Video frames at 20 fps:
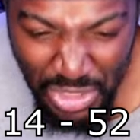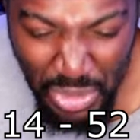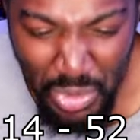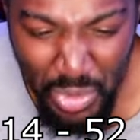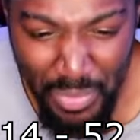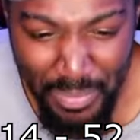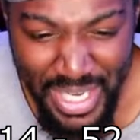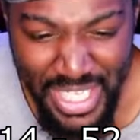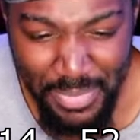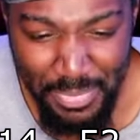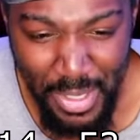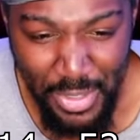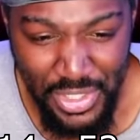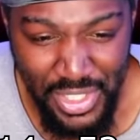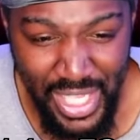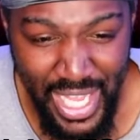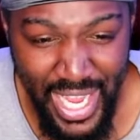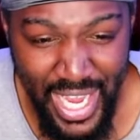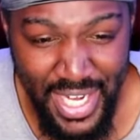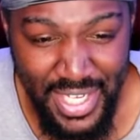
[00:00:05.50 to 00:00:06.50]
Ooh, baseball
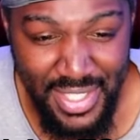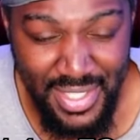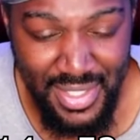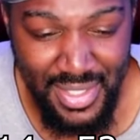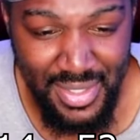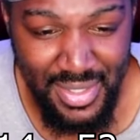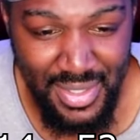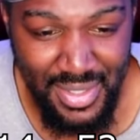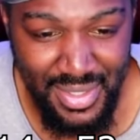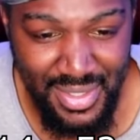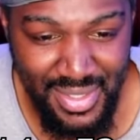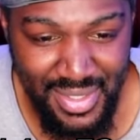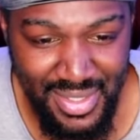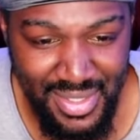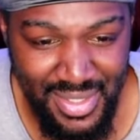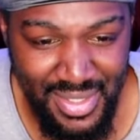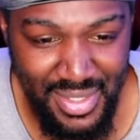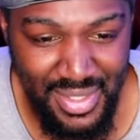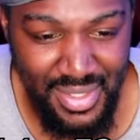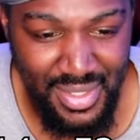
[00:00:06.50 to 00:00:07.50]
slide.
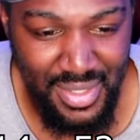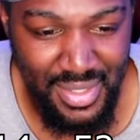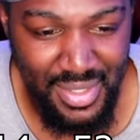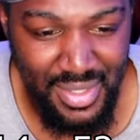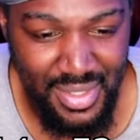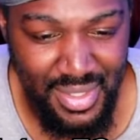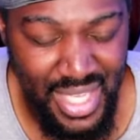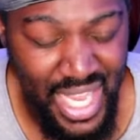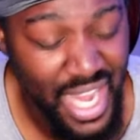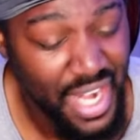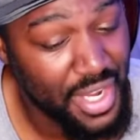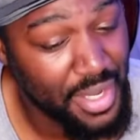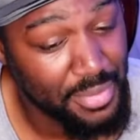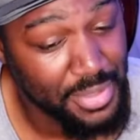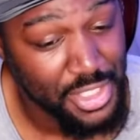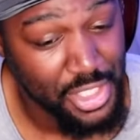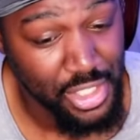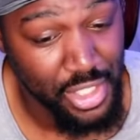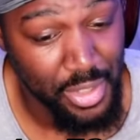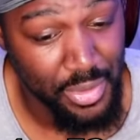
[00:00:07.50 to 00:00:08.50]
And that
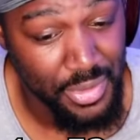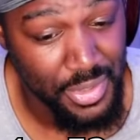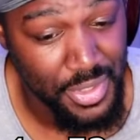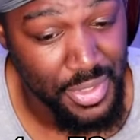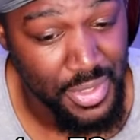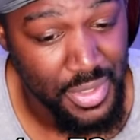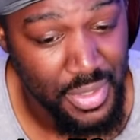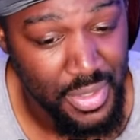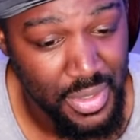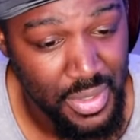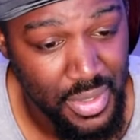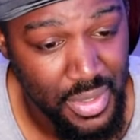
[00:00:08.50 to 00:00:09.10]
was close.